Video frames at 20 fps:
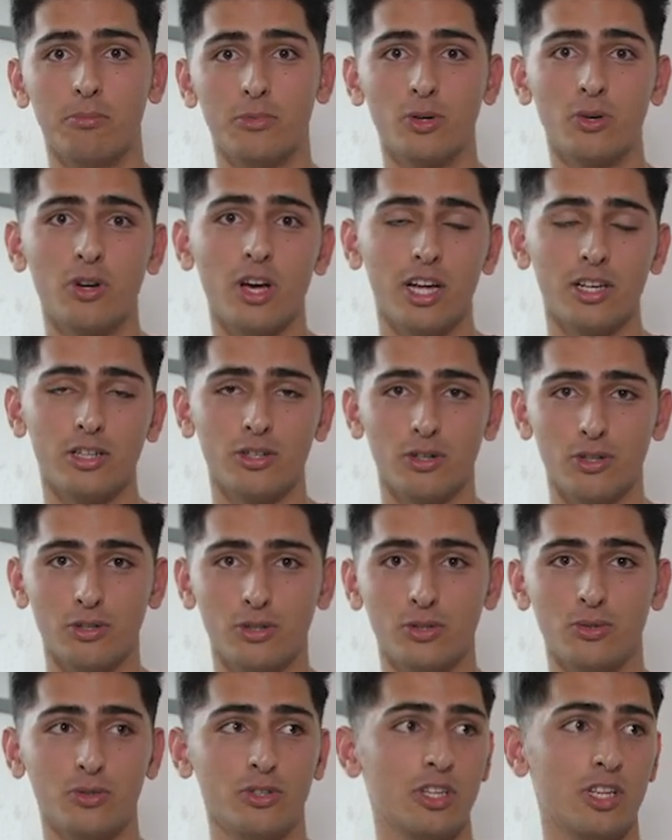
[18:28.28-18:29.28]
you can go
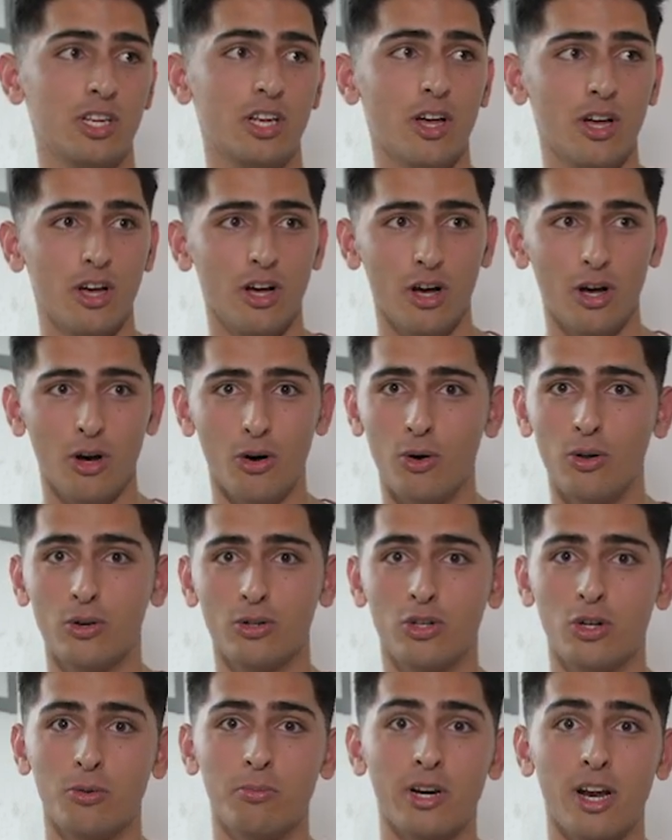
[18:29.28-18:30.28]
to the
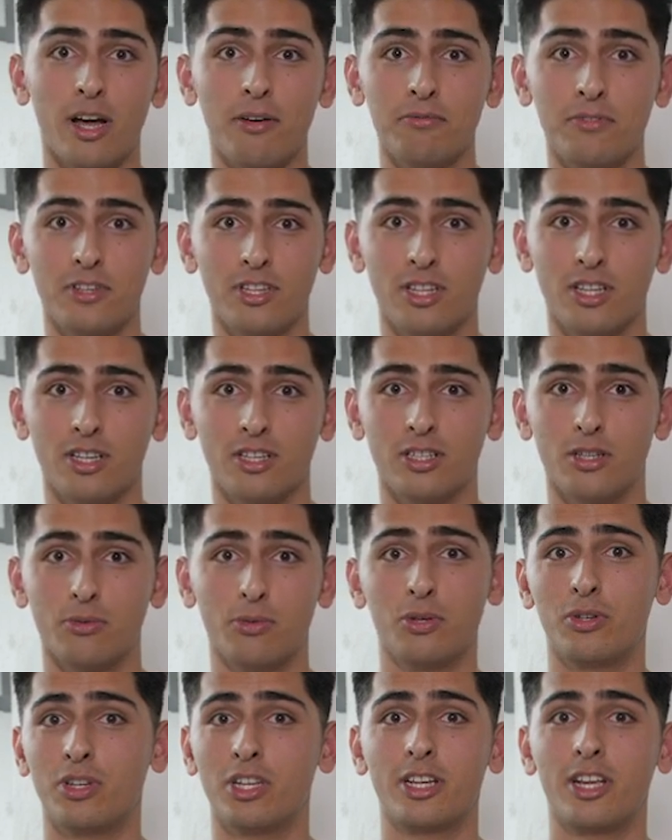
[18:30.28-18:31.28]
old Roman amphitheater,
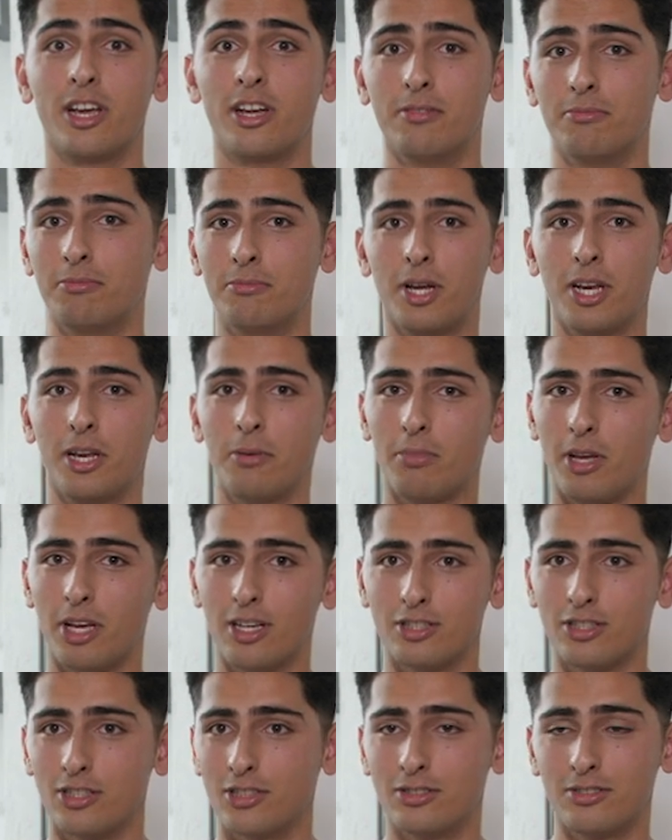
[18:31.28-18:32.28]
where you can get many
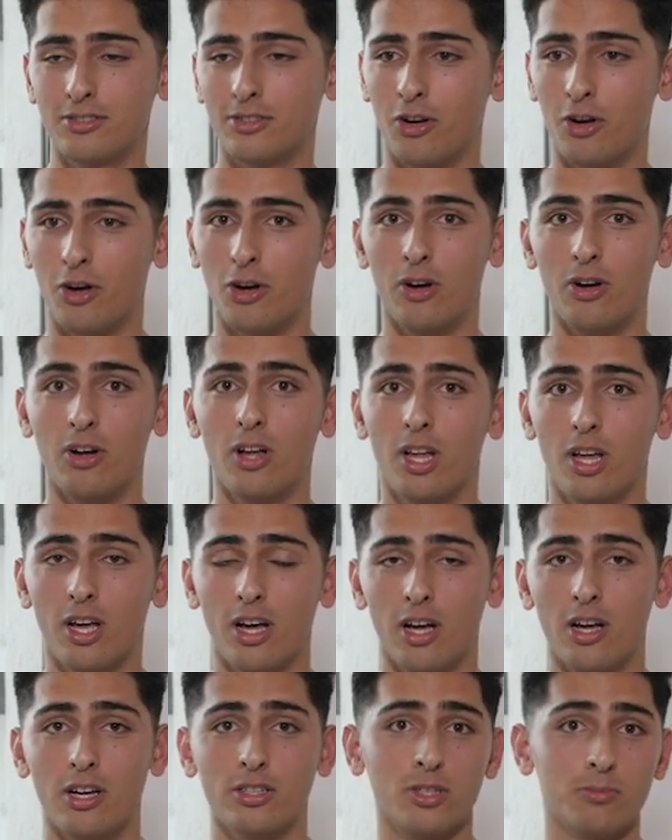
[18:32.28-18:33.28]
pictures. Or
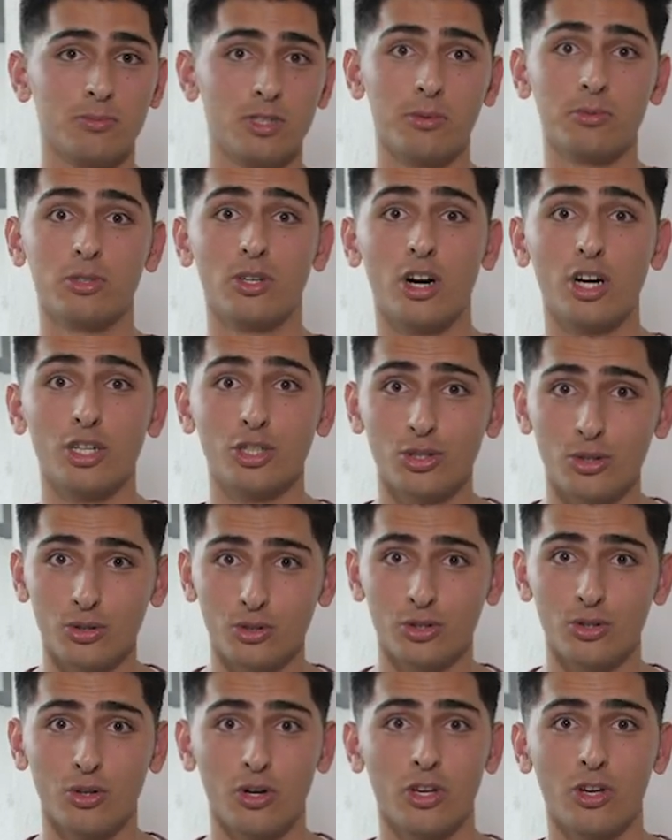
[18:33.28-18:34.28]
sometimes there are
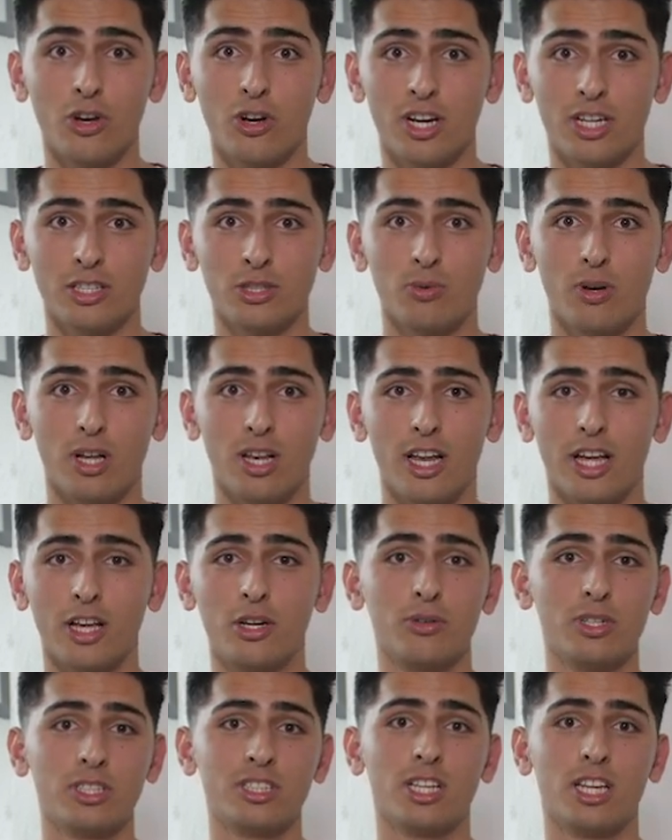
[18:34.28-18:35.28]
shows going on as well.
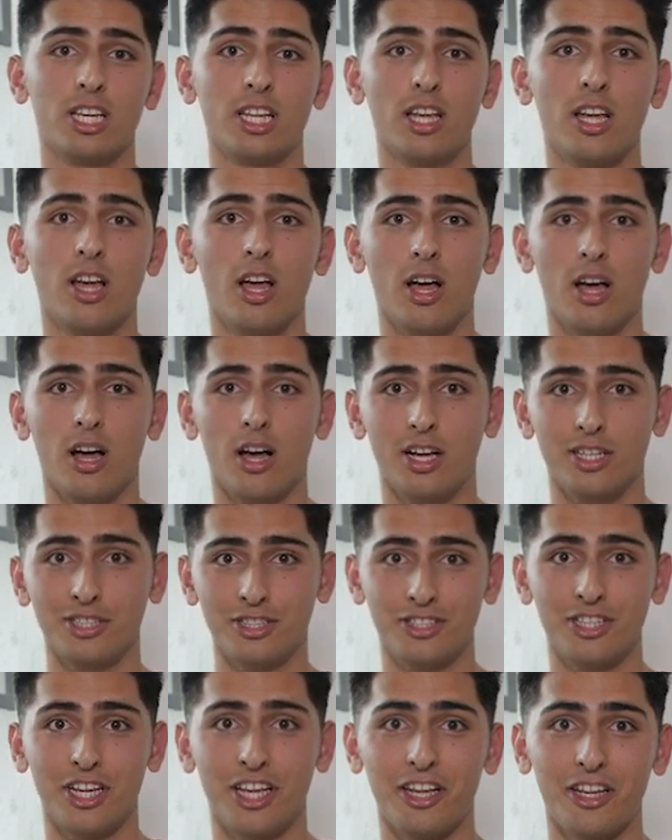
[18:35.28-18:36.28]
Like recently,
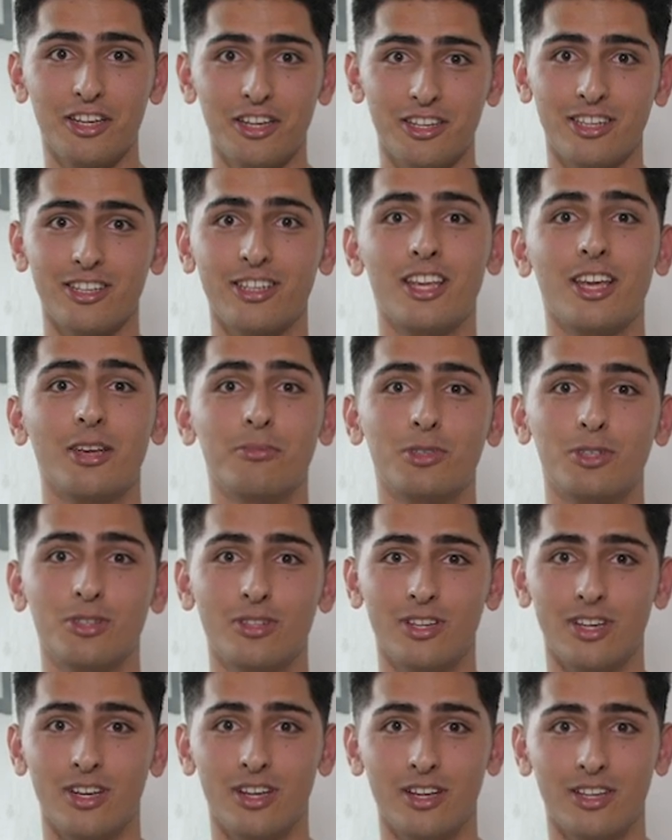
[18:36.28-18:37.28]
Sting came to
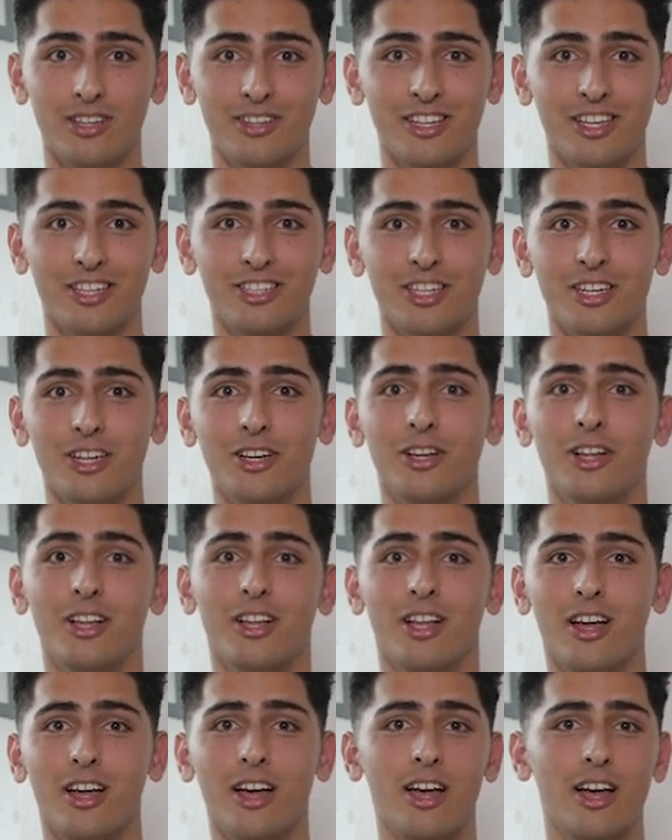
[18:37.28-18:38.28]
the theater
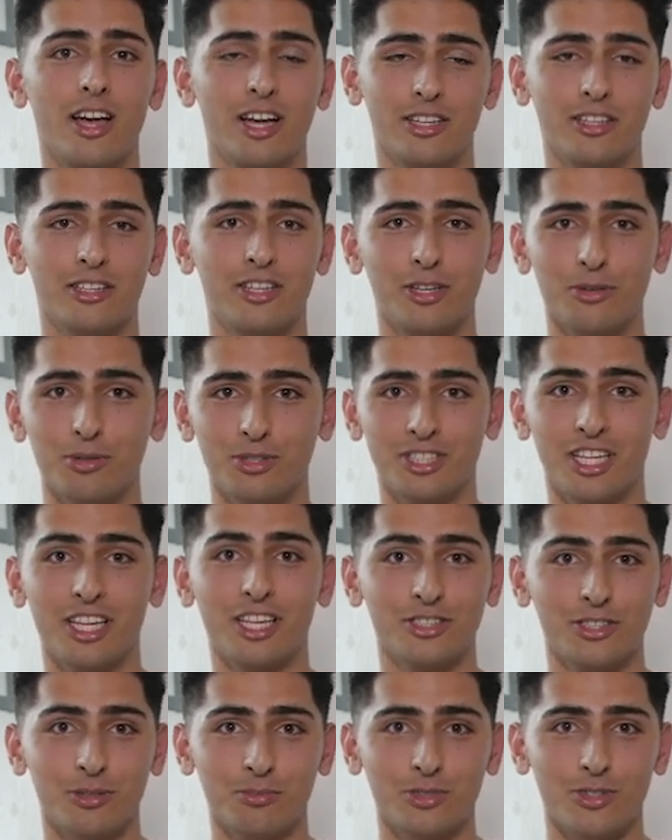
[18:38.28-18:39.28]
and he was
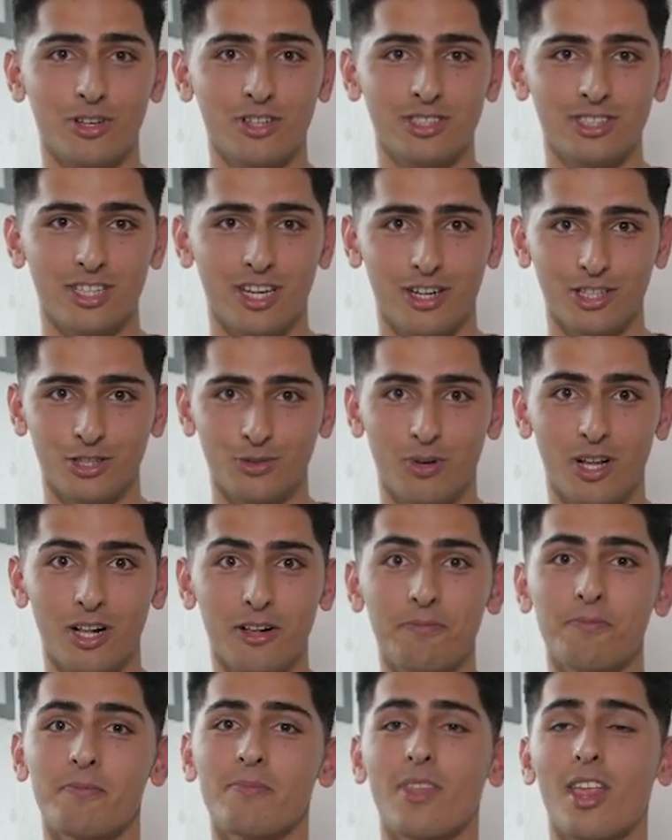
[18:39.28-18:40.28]
singing some songs there as
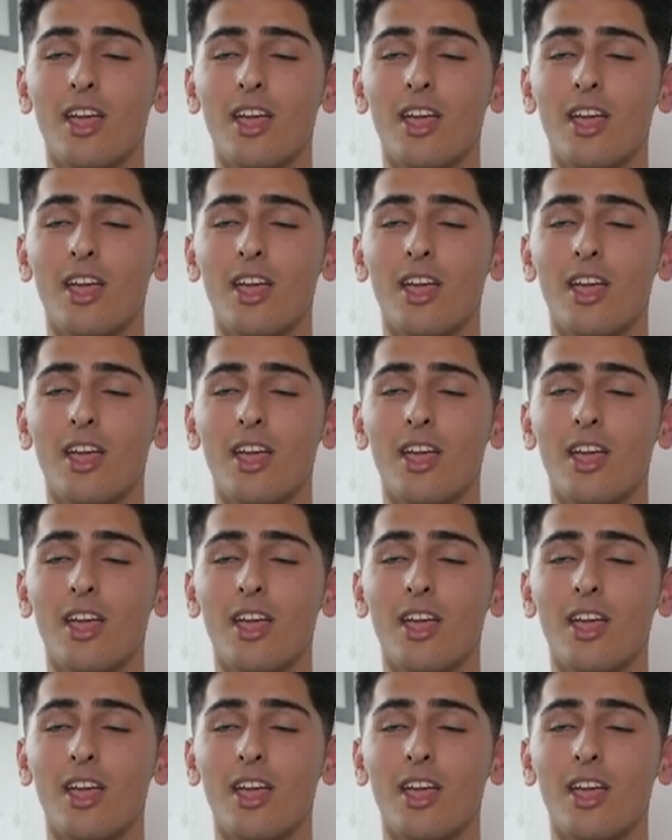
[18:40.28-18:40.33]
well.